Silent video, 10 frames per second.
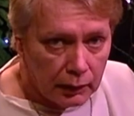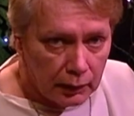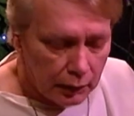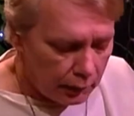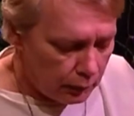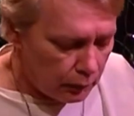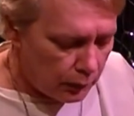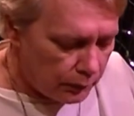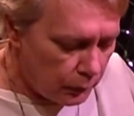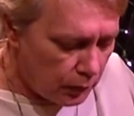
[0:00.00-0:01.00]
Hello
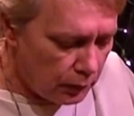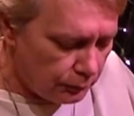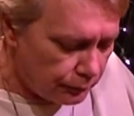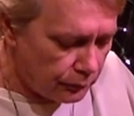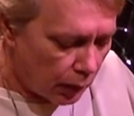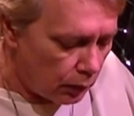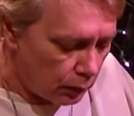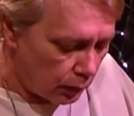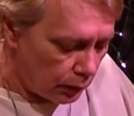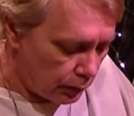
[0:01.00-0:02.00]
everyone,
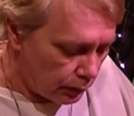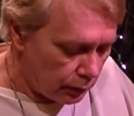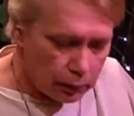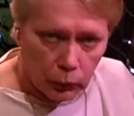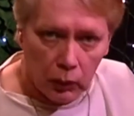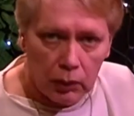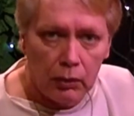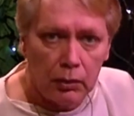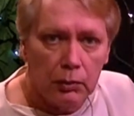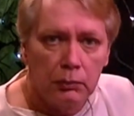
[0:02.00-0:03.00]
and
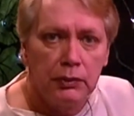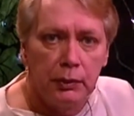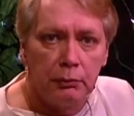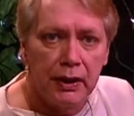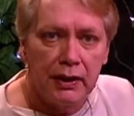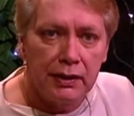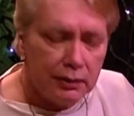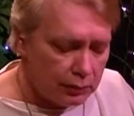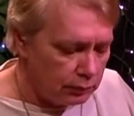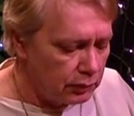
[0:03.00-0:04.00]
welcome. You made it.
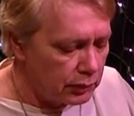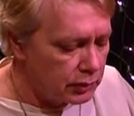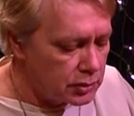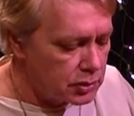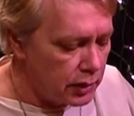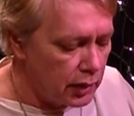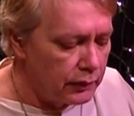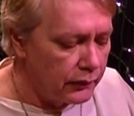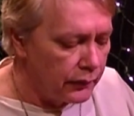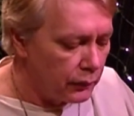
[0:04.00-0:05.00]
It's the end
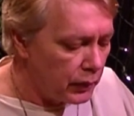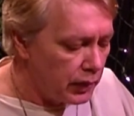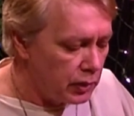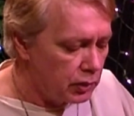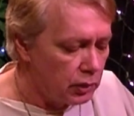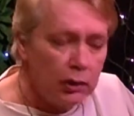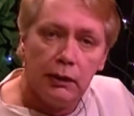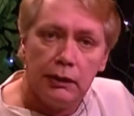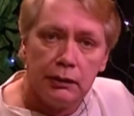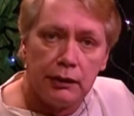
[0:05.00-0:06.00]
of the week.
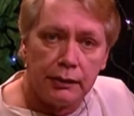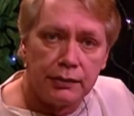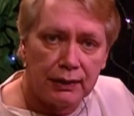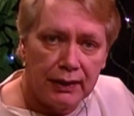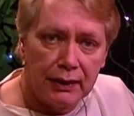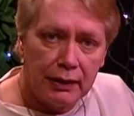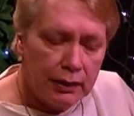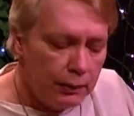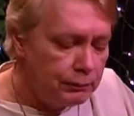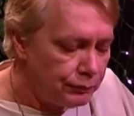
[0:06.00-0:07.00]
It's
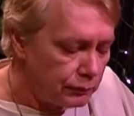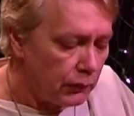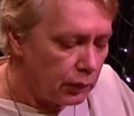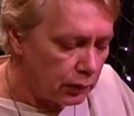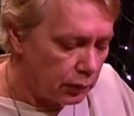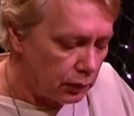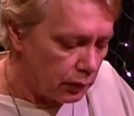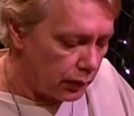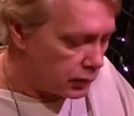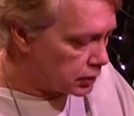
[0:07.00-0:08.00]
Friday, and
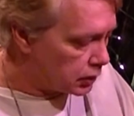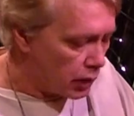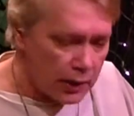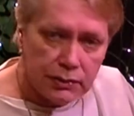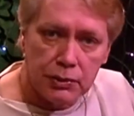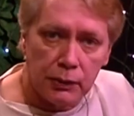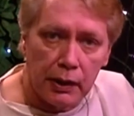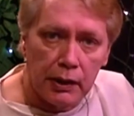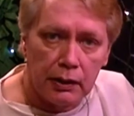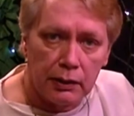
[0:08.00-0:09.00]
like I said last week,